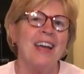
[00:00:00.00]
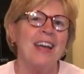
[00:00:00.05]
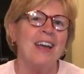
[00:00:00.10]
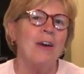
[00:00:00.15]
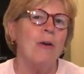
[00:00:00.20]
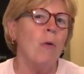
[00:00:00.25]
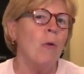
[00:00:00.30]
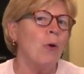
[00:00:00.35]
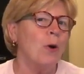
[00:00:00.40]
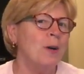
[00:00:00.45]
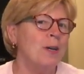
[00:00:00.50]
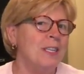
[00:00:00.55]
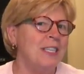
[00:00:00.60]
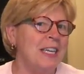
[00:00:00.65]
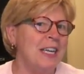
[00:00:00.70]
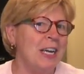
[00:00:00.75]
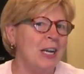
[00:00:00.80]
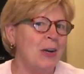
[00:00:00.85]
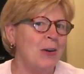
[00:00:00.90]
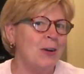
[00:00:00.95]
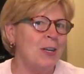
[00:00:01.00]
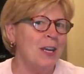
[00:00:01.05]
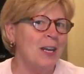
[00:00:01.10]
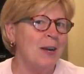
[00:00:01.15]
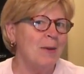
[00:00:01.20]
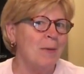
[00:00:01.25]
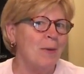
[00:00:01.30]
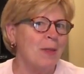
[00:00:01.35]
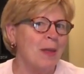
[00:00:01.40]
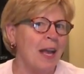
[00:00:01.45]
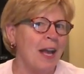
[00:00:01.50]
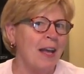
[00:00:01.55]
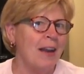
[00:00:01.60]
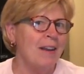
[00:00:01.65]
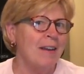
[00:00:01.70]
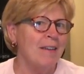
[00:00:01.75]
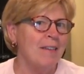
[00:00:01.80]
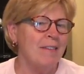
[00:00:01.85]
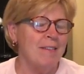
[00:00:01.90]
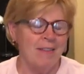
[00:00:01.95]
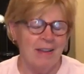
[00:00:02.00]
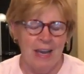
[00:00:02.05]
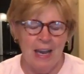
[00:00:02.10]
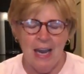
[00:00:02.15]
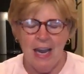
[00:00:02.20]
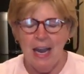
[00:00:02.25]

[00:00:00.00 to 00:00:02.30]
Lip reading: Quarantine Cooking with Candace.